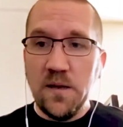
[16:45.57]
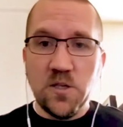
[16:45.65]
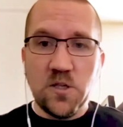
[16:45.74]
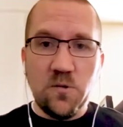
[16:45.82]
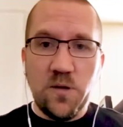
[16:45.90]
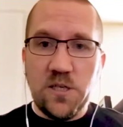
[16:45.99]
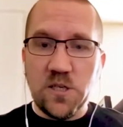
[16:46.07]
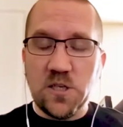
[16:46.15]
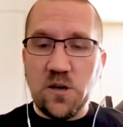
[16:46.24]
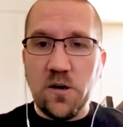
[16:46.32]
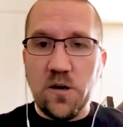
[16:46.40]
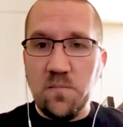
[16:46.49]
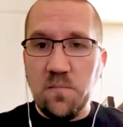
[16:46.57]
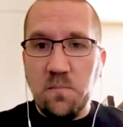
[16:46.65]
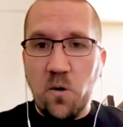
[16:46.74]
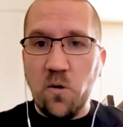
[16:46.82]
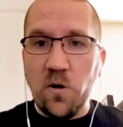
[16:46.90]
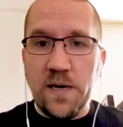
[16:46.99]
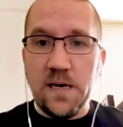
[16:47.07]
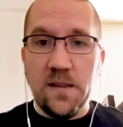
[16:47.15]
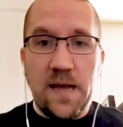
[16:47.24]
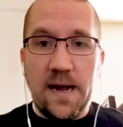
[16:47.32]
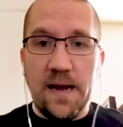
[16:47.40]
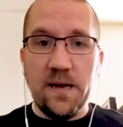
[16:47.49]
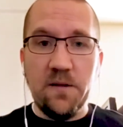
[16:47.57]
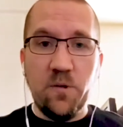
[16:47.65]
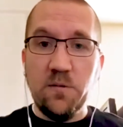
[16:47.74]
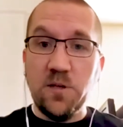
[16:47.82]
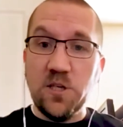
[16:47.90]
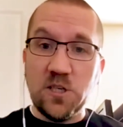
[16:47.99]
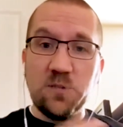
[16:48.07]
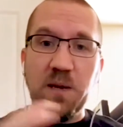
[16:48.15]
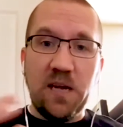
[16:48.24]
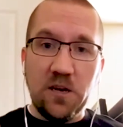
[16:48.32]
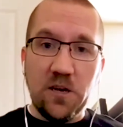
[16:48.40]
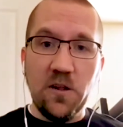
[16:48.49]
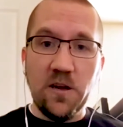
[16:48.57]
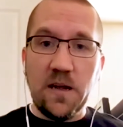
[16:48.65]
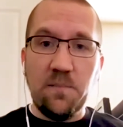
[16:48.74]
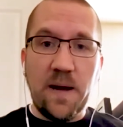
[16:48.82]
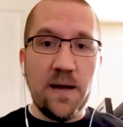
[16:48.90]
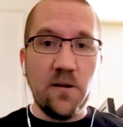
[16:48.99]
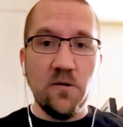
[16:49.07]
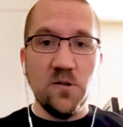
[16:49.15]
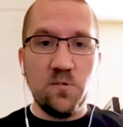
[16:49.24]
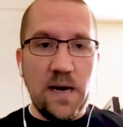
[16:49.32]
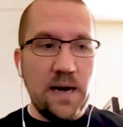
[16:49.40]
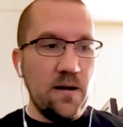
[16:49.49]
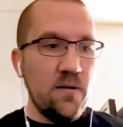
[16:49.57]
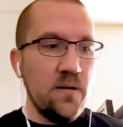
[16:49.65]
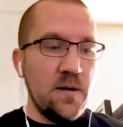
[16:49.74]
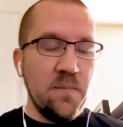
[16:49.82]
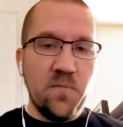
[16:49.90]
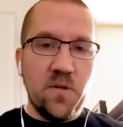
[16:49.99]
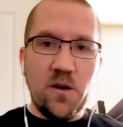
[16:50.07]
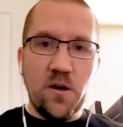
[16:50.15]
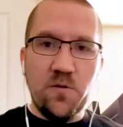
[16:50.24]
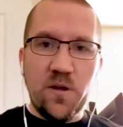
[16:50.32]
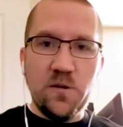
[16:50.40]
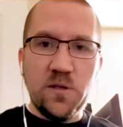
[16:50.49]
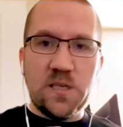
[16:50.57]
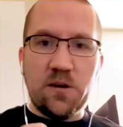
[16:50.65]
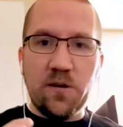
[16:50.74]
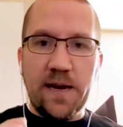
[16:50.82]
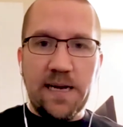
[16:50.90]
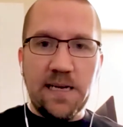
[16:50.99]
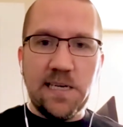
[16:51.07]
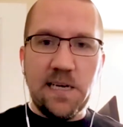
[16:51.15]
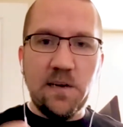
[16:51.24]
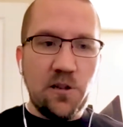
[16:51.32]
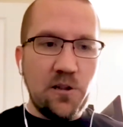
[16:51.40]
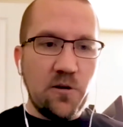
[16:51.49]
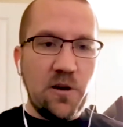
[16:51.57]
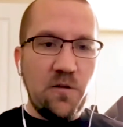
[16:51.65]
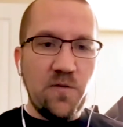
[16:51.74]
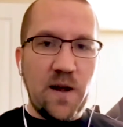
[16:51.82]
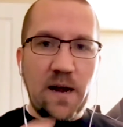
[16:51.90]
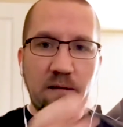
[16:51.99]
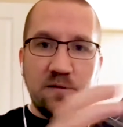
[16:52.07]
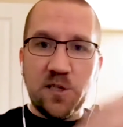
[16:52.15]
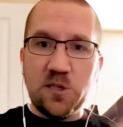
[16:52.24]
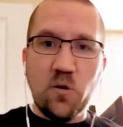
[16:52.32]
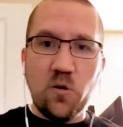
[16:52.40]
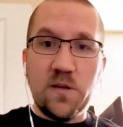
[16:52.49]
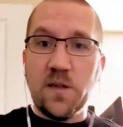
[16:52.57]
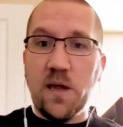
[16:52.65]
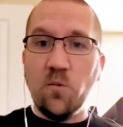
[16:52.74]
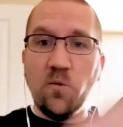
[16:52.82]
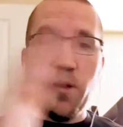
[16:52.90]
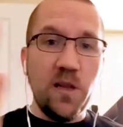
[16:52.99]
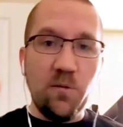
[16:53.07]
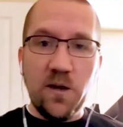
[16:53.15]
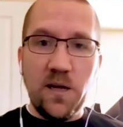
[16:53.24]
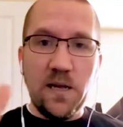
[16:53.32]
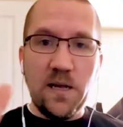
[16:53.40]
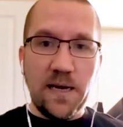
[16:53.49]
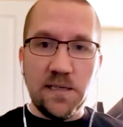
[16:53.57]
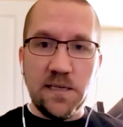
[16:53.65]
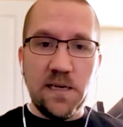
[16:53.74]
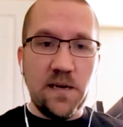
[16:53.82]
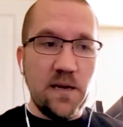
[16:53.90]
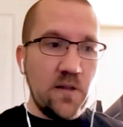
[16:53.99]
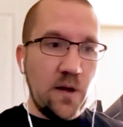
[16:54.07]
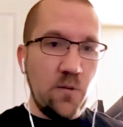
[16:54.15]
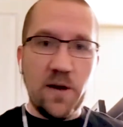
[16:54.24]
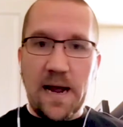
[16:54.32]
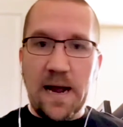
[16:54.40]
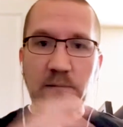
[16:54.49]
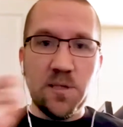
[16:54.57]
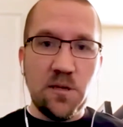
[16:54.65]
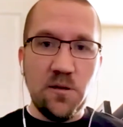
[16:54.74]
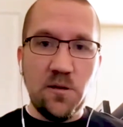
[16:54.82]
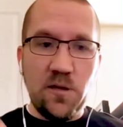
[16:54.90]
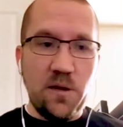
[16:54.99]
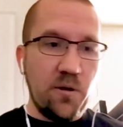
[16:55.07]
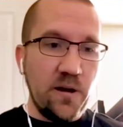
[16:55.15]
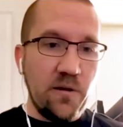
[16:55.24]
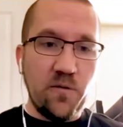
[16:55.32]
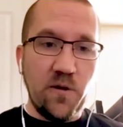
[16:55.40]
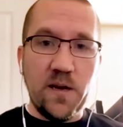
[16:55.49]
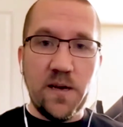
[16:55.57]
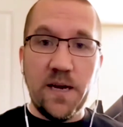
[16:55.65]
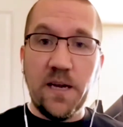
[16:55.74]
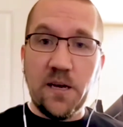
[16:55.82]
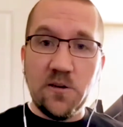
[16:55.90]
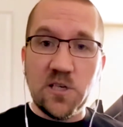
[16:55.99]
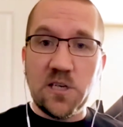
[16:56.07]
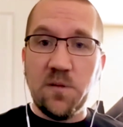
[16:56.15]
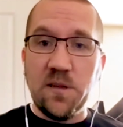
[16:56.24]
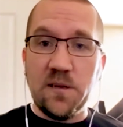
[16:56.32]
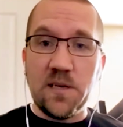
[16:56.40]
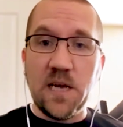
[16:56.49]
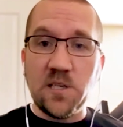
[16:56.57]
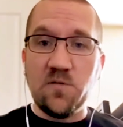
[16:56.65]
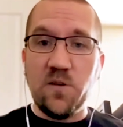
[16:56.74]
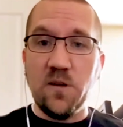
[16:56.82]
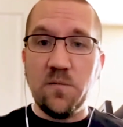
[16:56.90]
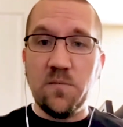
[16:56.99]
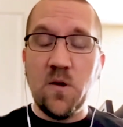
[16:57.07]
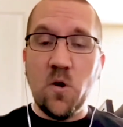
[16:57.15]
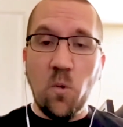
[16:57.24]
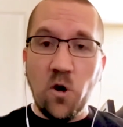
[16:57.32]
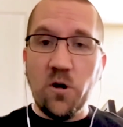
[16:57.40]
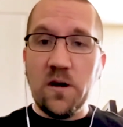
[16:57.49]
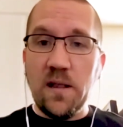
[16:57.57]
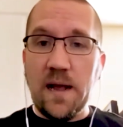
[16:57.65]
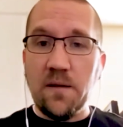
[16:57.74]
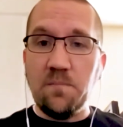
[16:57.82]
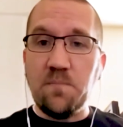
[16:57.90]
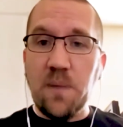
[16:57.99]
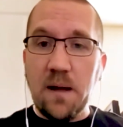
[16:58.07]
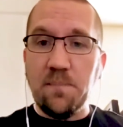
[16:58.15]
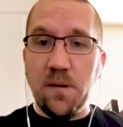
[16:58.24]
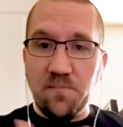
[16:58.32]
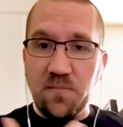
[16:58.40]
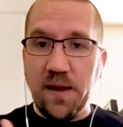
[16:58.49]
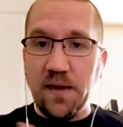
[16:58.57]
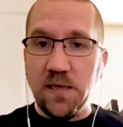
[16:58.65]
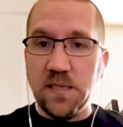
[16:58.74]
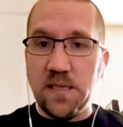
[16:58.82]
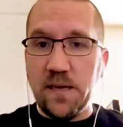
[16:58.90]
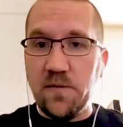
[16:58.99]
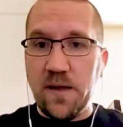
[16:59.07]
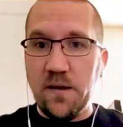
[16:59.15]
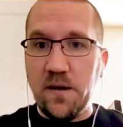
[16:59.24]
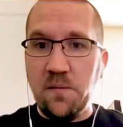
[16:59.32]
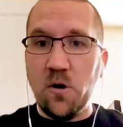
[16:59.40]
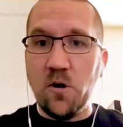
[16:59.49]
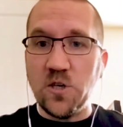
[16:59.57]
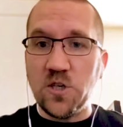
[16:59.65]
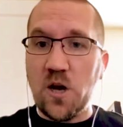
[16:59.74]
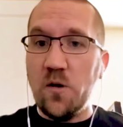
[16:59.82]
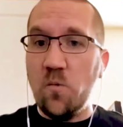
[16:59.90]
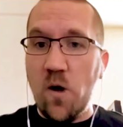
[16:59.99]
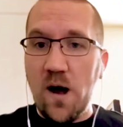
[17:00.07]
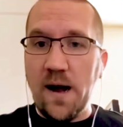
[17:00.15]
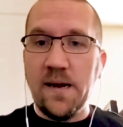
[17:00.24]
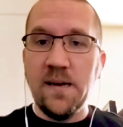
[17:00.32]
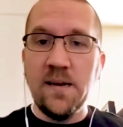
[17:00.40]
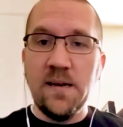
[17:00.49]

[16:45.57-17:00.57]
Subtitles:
So we just started pouring into that, and we would just begin to look at patterns. Wow, those that are 18 to 35 scored that they really, really liked it. They would absolutely bring a friend. And here's some of the text field word cloud pop-up things that emerged on why.